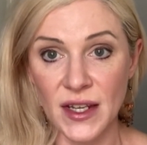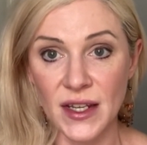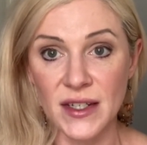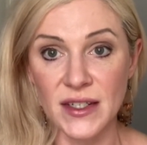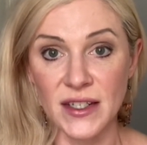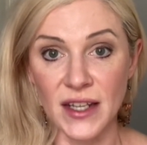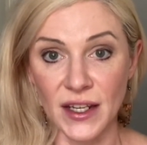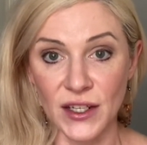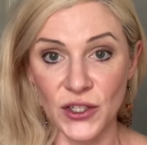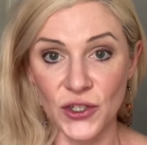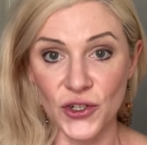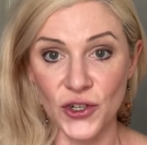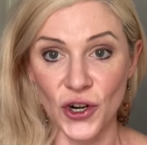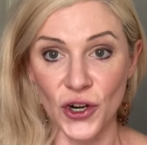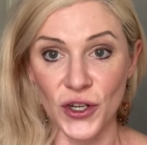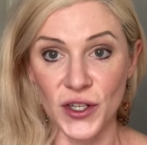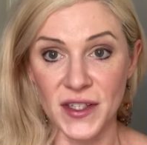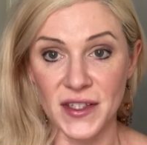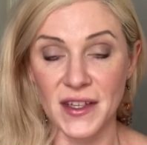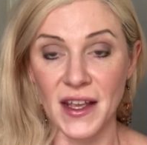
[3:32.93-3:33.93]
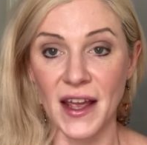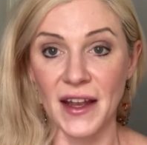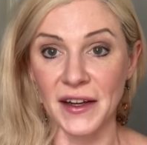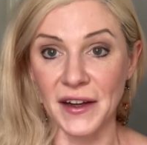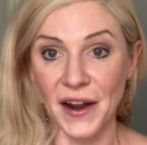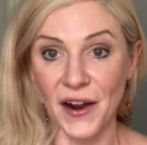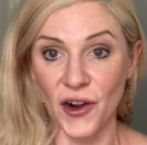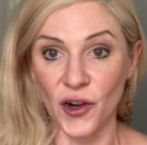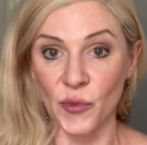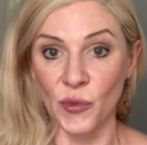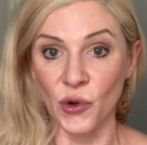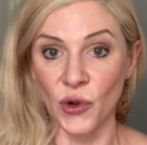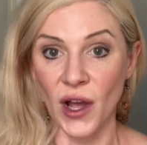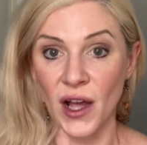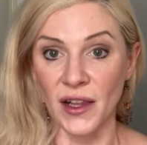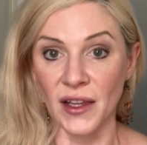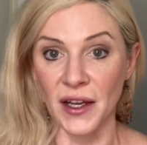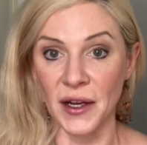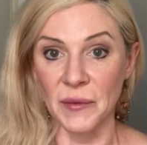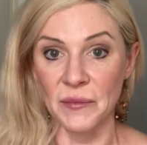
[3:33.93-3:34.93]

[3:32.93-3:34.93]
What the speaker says: dextrose, and caramel colour.